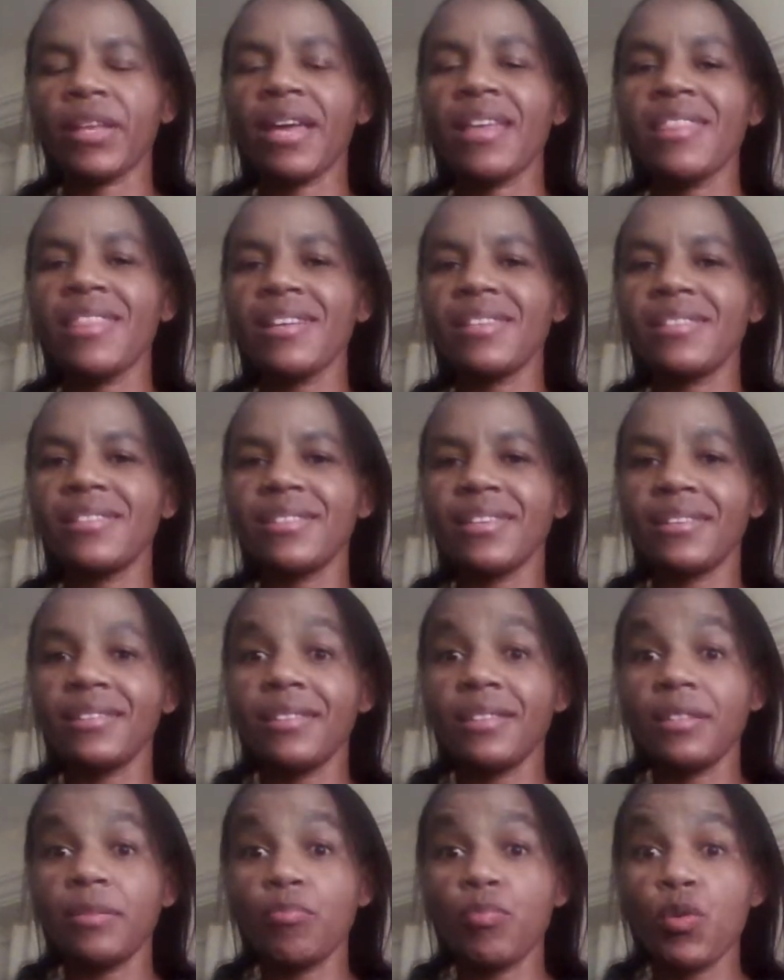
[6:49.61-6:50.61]
they
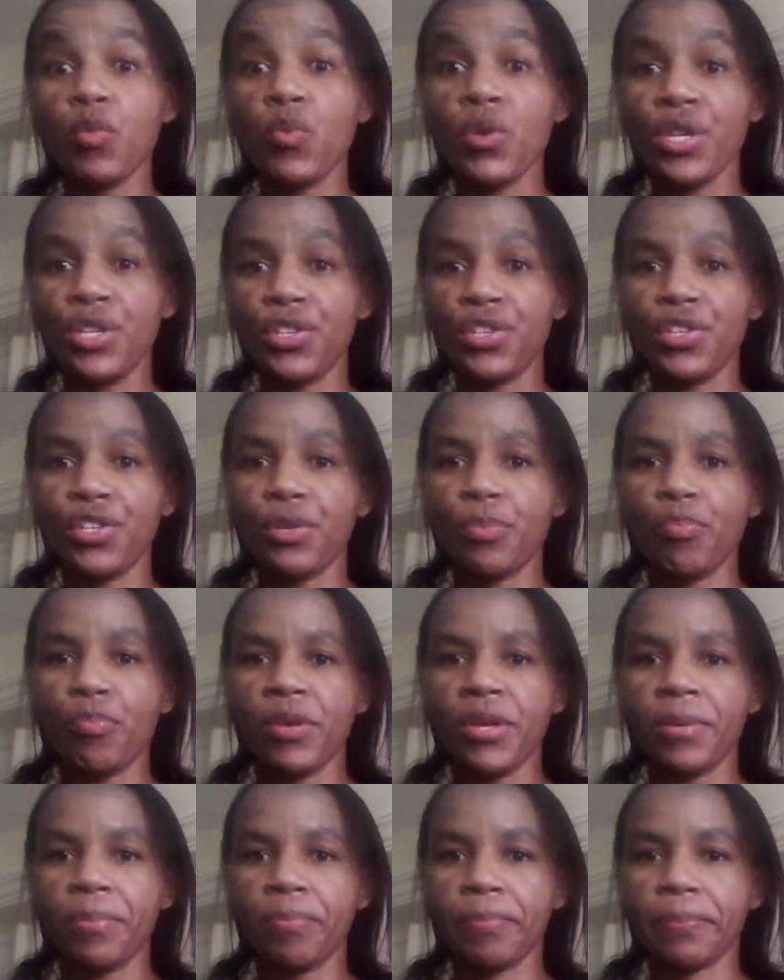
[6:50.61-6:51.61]
started bewitching
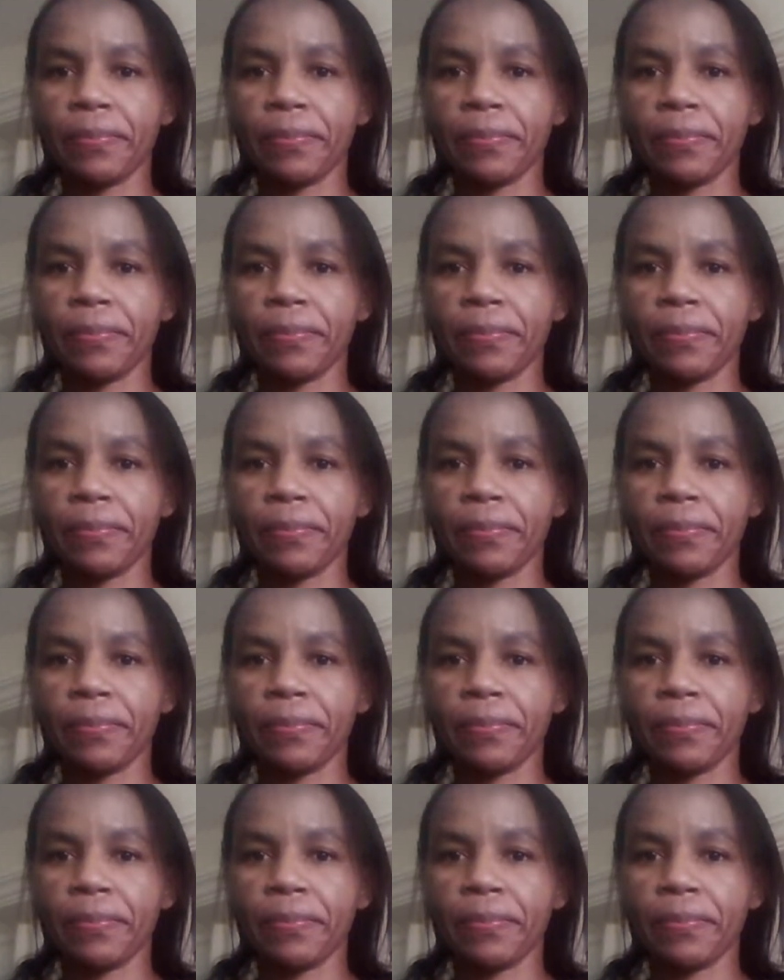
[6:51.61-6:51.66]
me.